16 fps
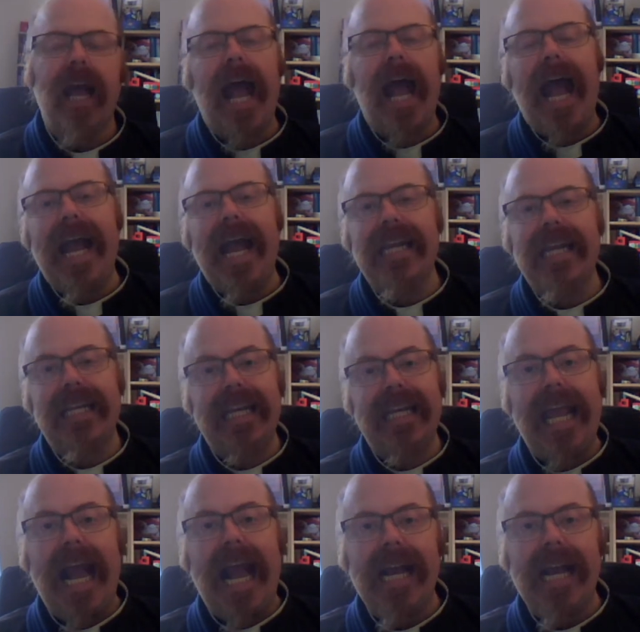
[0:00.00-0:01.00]
And
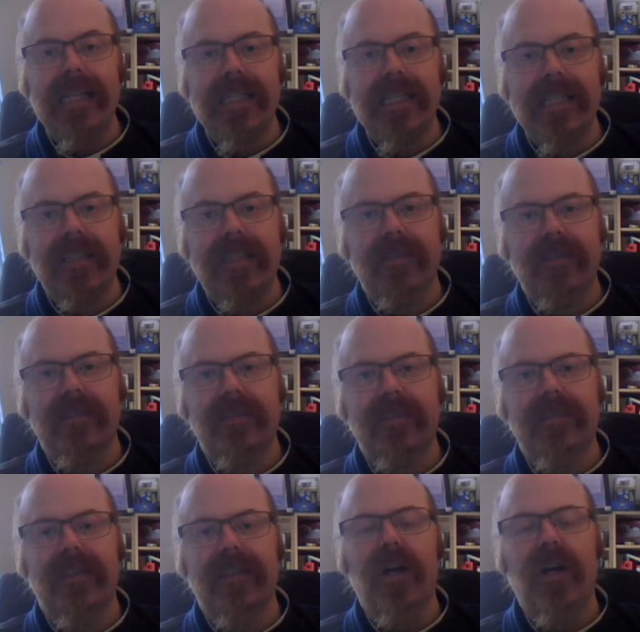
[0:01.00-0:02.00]
yet,
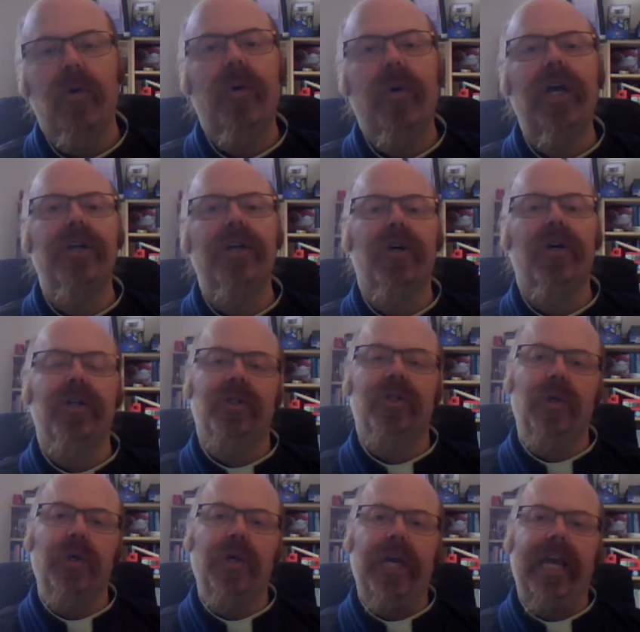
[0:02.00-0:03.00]
we are not
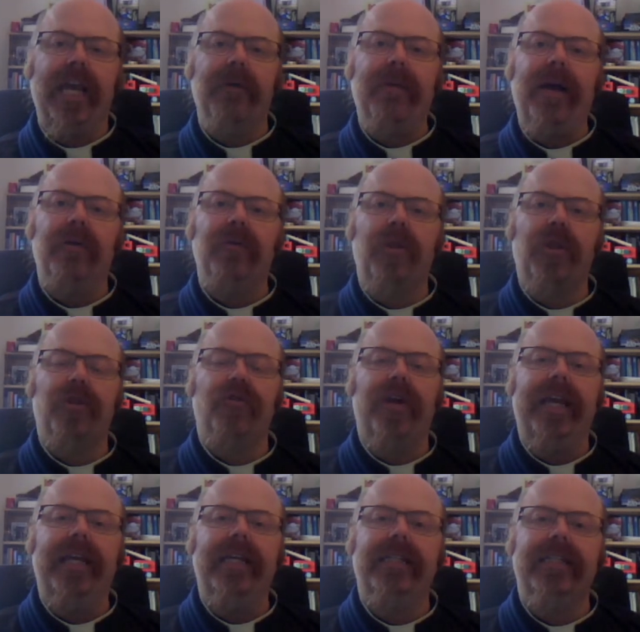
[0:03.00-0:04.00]
talking about
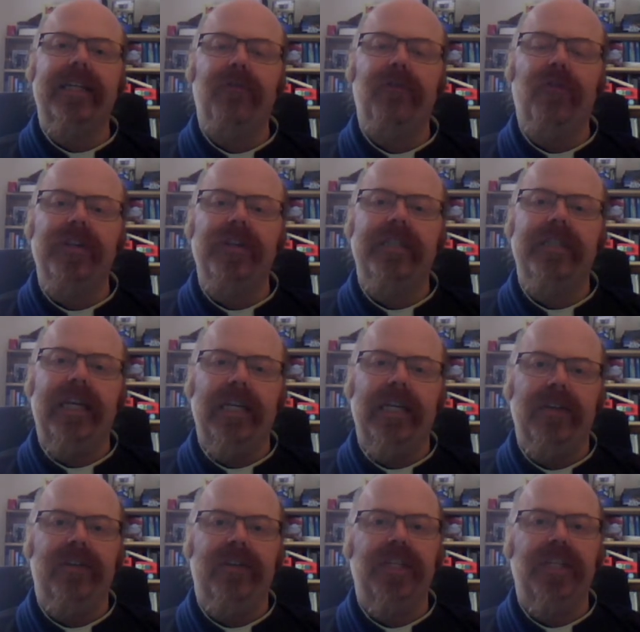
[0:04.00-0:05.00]
three different
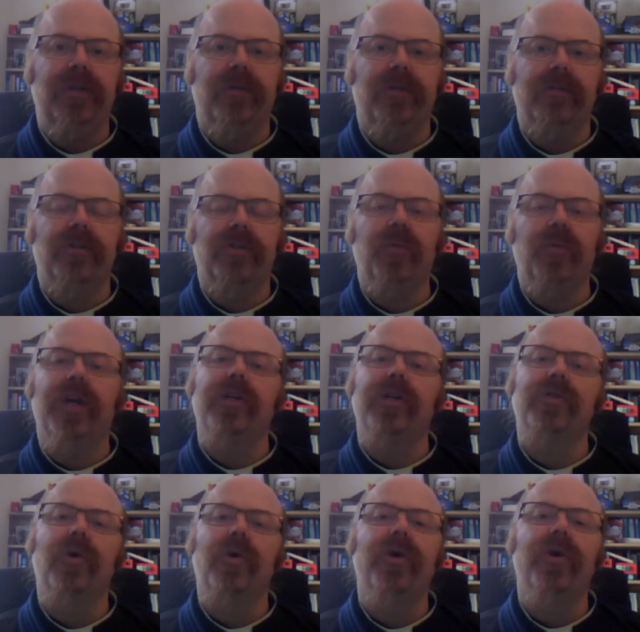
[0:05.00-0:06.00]
individuals, we are
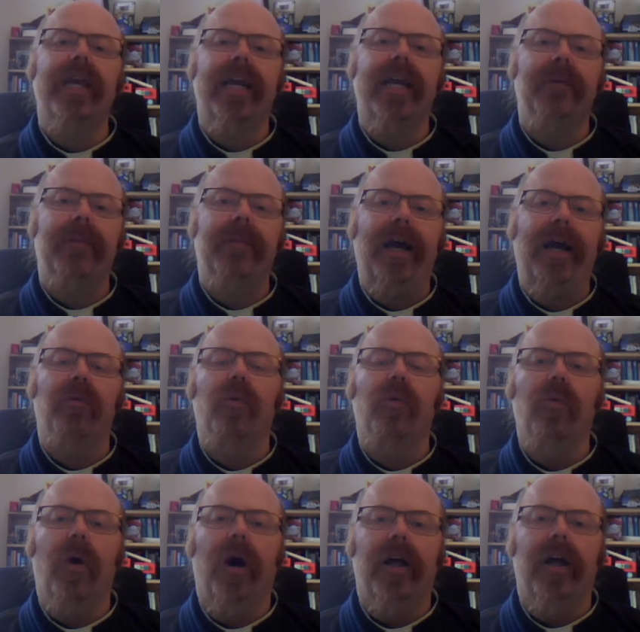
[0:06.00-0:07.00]
talking about
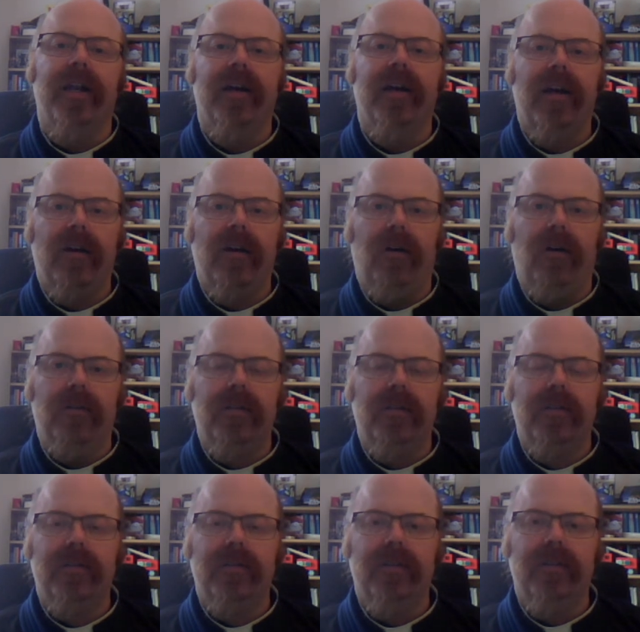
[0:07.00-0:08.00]
one God.
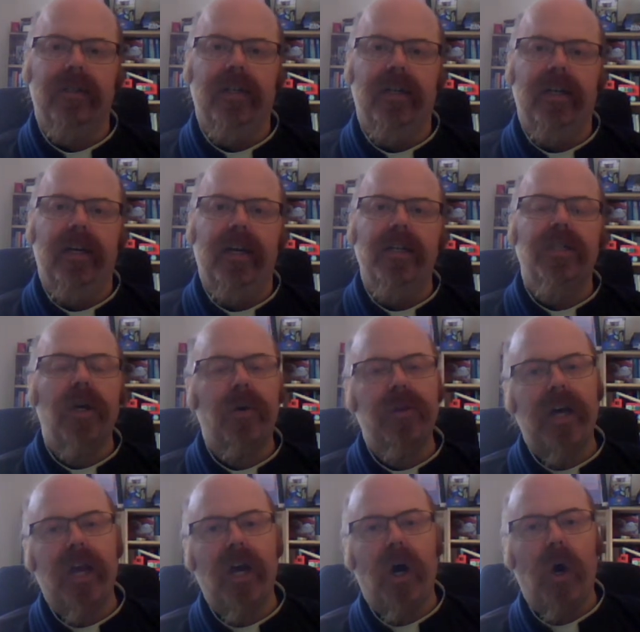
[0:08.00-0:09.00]
So
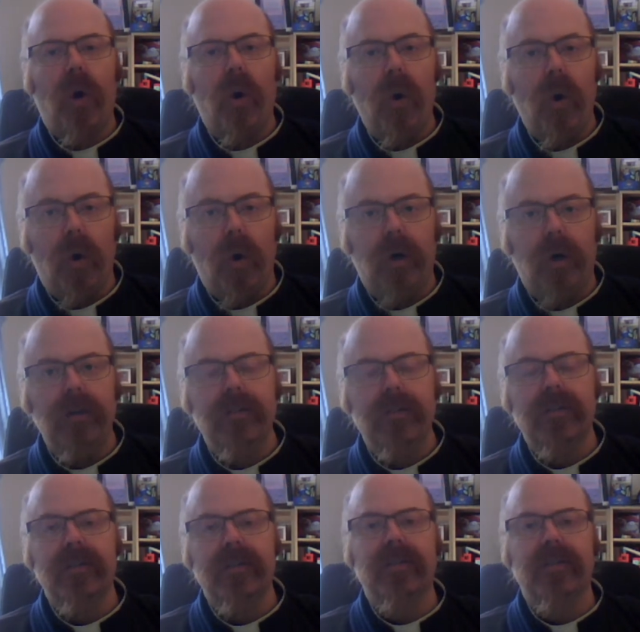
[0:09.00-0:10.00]
they are all
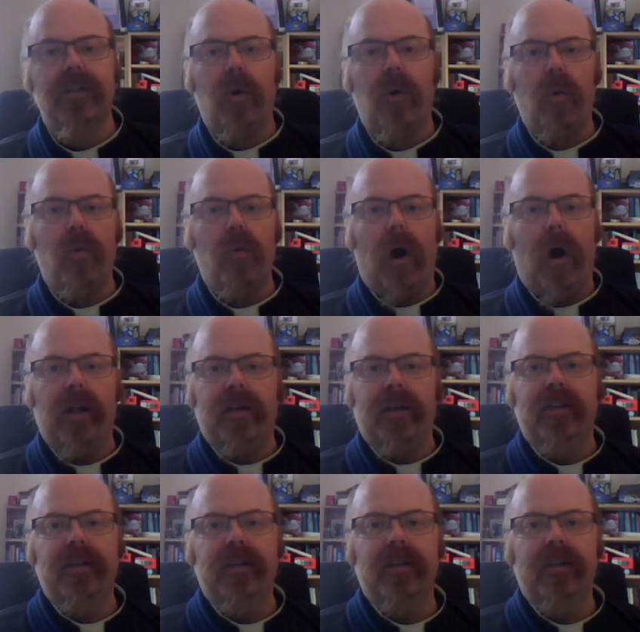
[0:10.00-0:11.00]

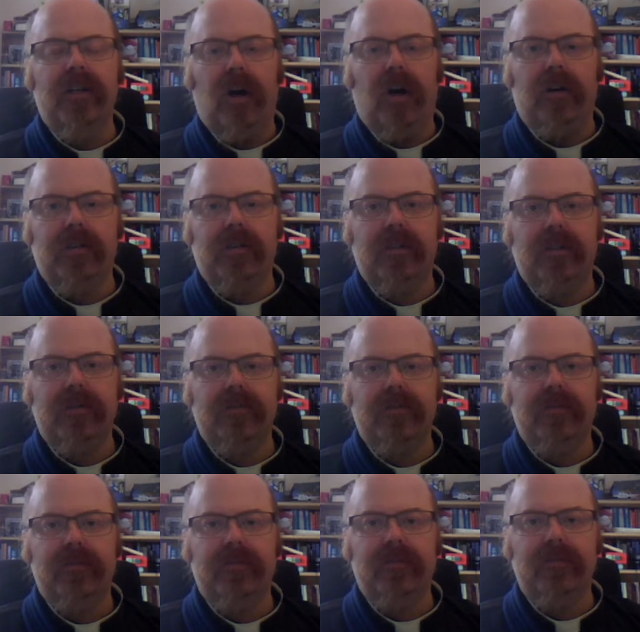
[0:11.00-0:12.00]
one God.
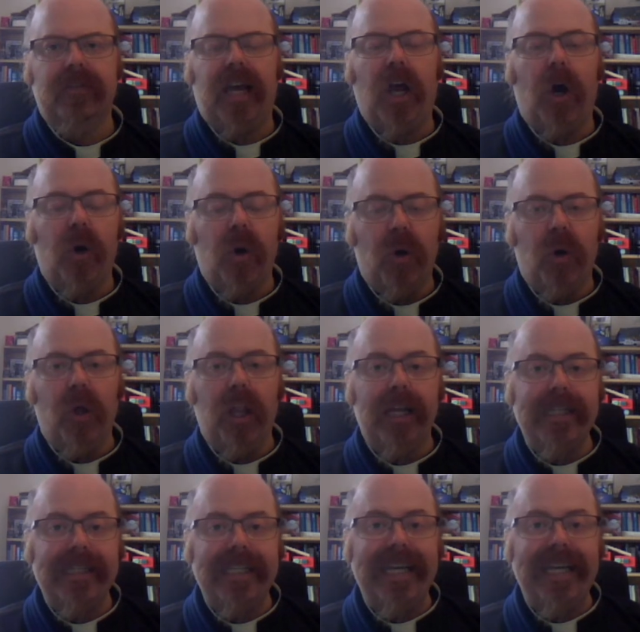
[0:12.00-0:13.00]
They are
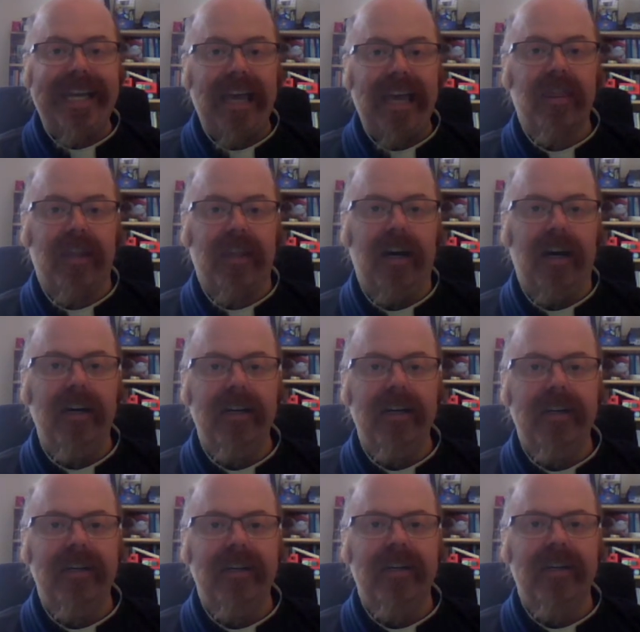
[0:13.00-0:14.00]
all together
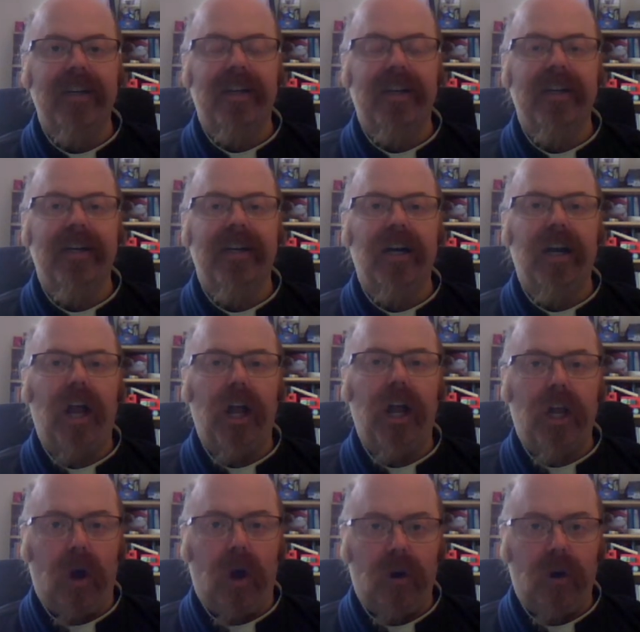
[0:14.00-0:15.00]

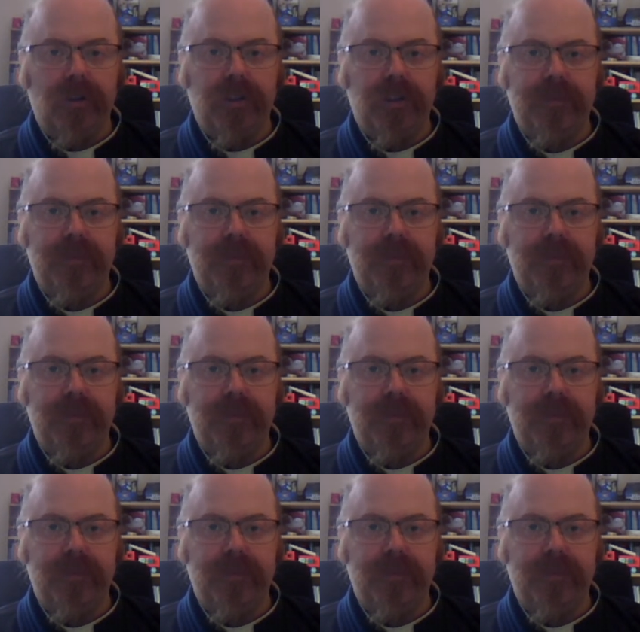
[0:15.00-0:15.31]
God.